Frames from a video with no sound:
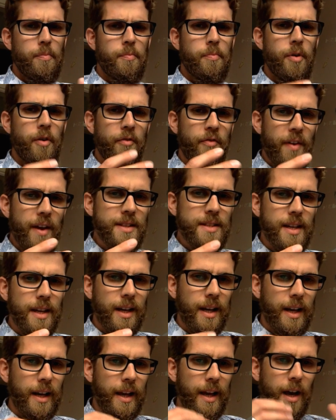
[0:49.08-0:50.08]

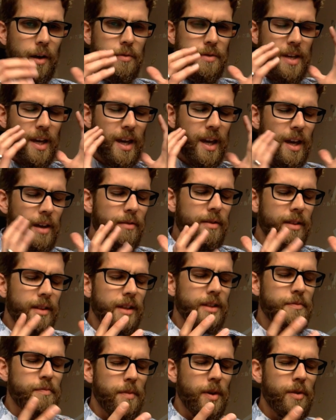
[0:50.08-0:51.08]
prophetically, I was hearing
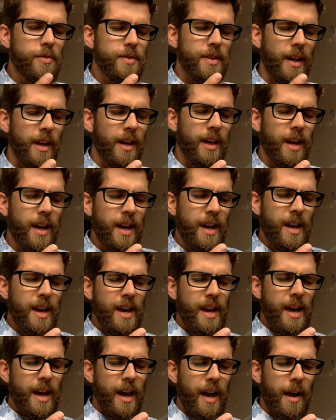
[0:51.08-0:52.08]
this music
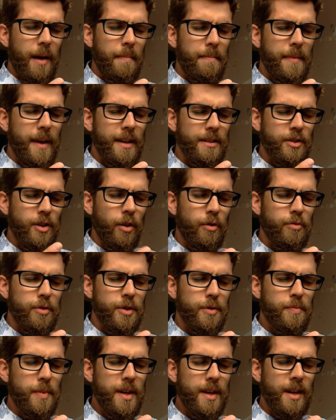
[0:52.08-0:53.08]
as God
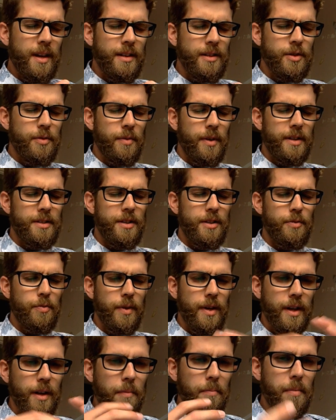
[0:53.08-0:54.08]
was speaking to us as
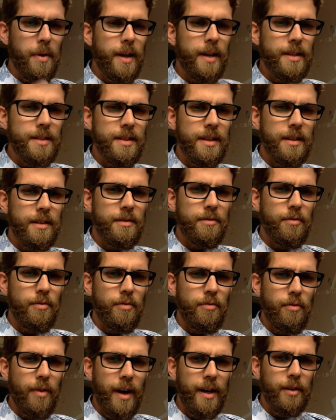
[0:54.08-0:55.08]
we completed
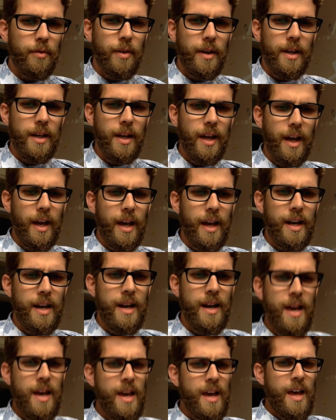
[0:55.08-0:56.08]
RAGweek,
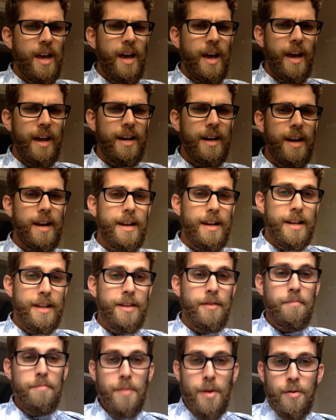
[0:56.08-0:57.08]
and
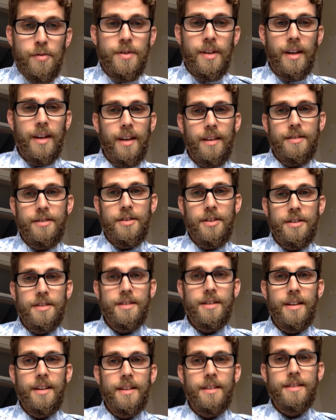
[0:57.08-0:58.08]
the music is
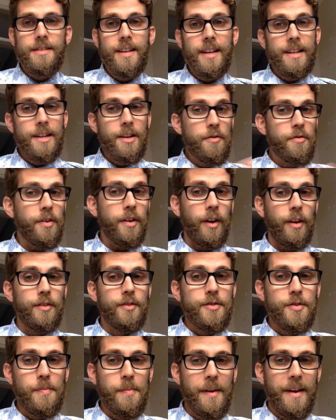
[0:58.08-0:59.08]
just
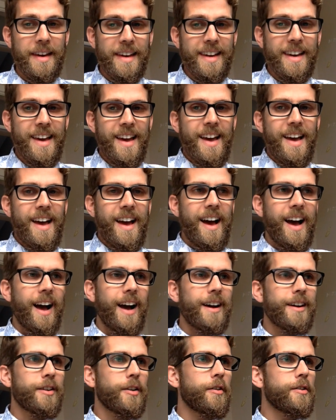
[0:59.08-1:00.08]
significant to me.
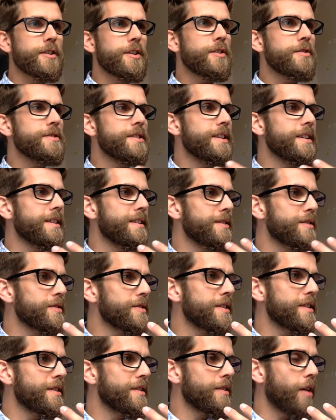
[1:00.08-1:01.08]
God usually
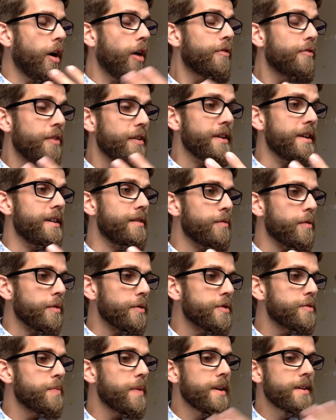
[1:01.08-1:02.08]
often
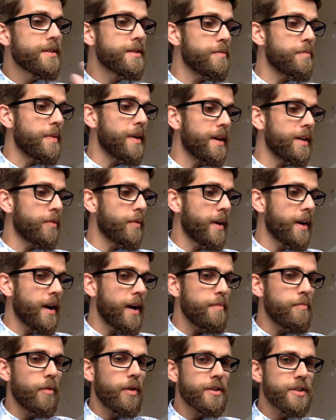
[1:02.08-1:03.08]
will speak to me when
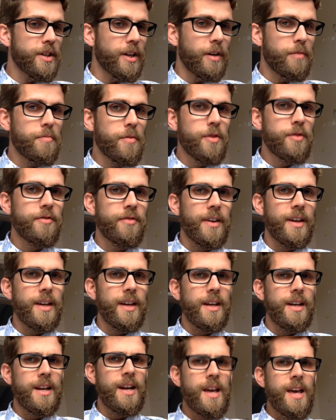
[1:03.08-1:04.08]
I'm watching a
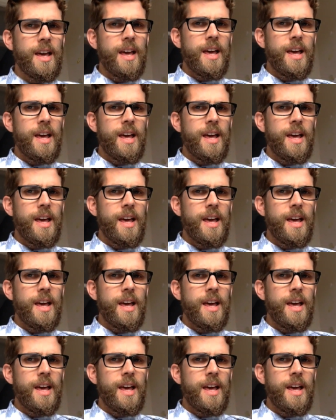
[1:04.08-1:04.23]
movie, and